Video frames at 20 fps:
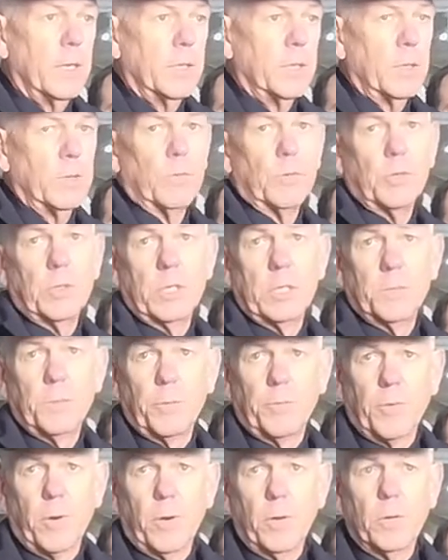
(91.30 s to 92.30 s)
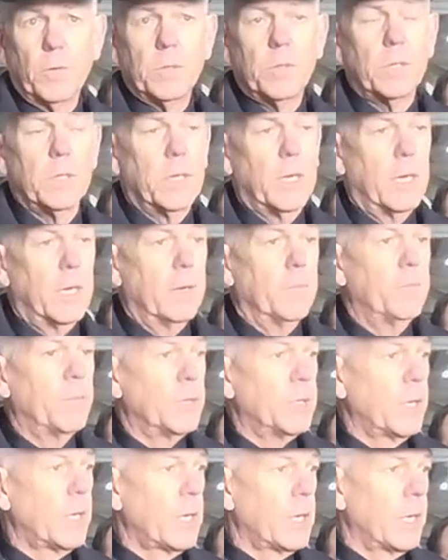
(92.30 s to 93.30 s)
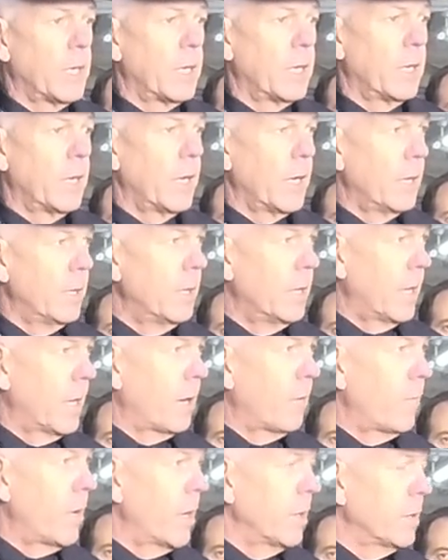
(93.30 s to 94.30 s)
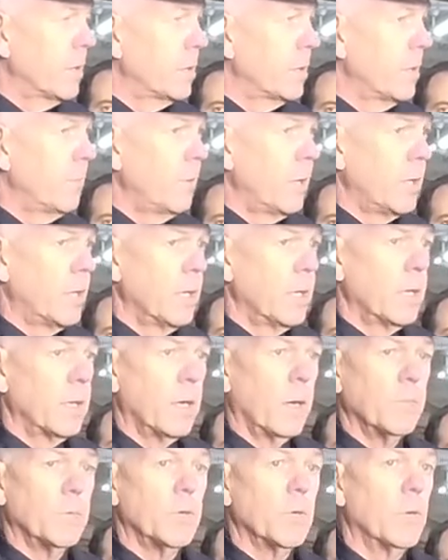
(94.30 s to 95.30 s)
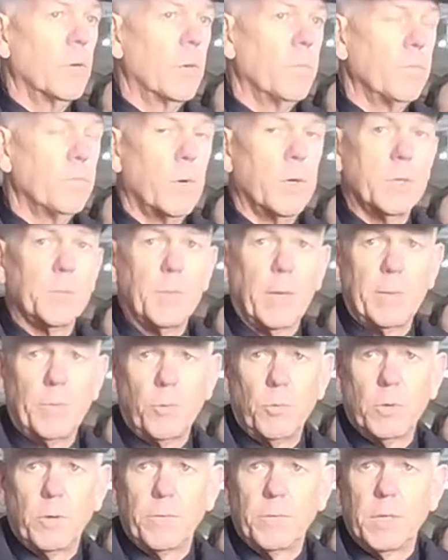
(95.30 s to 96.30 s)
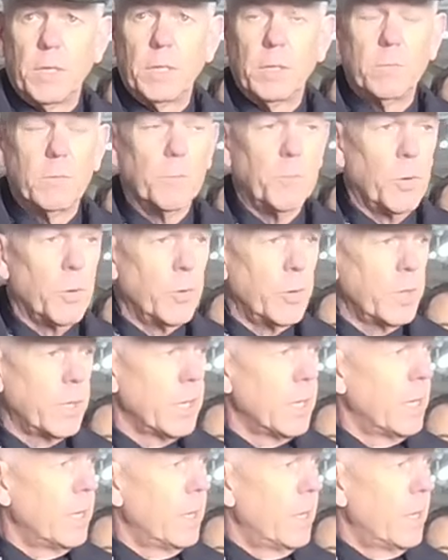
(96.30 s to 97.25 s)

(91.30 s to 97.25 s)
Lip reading: general duties patrols, particularly in and around the CBD, and I'm sure most people would have seen them deployed.